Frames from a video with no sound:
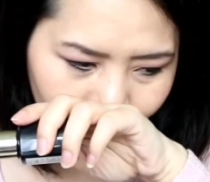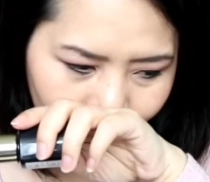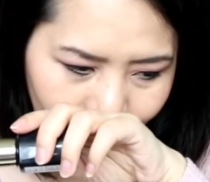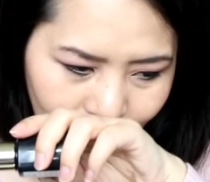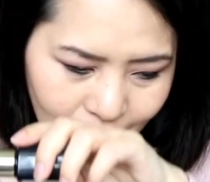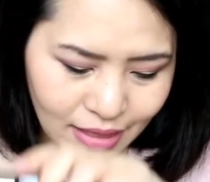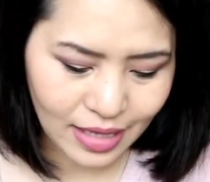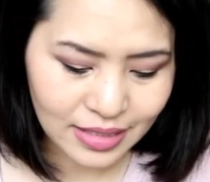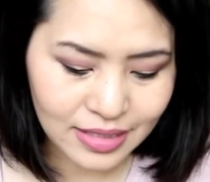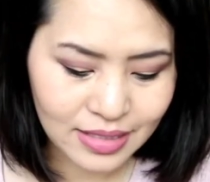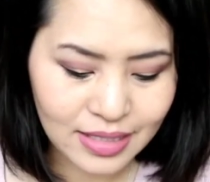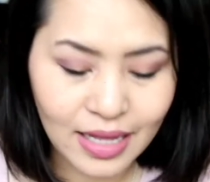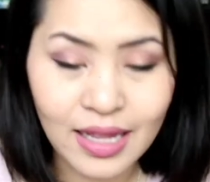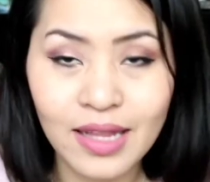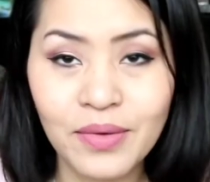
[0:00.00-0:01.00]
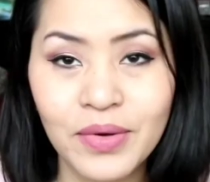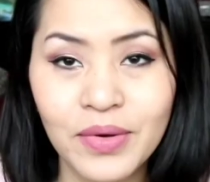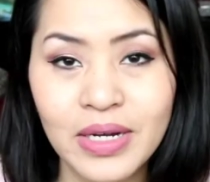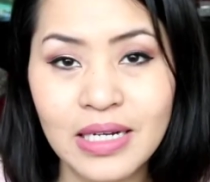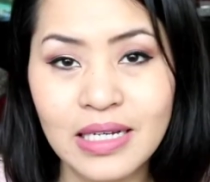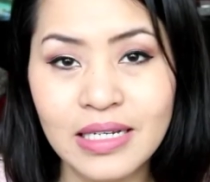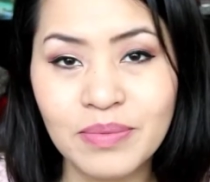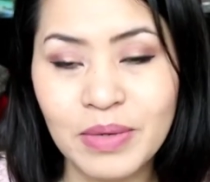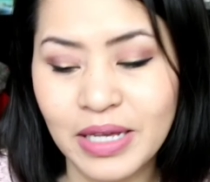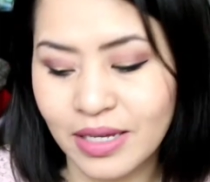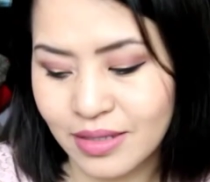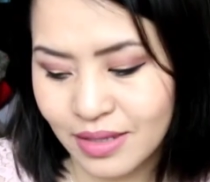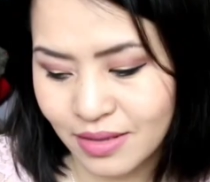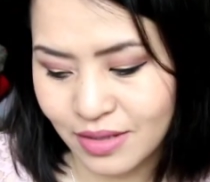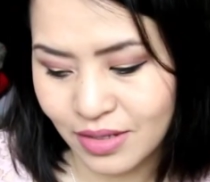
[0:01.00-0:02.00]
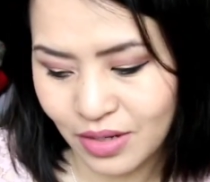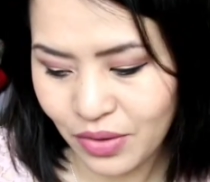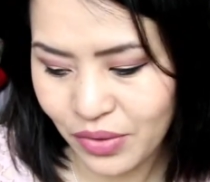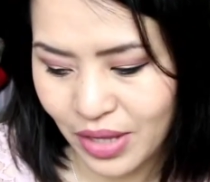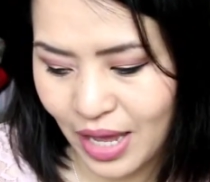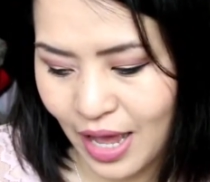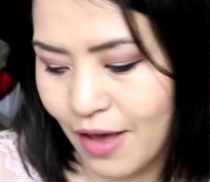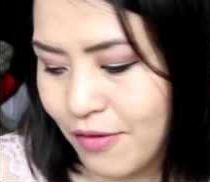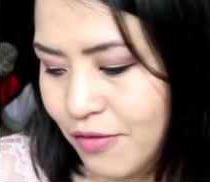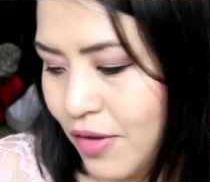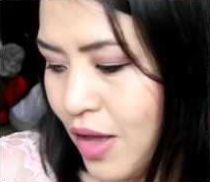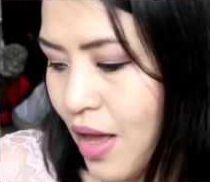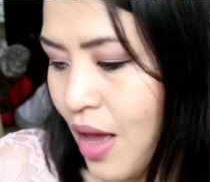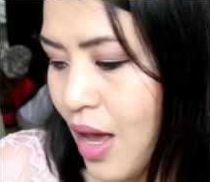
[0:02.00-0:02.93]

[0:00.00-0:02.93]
and that's exactly what it is, because you know they have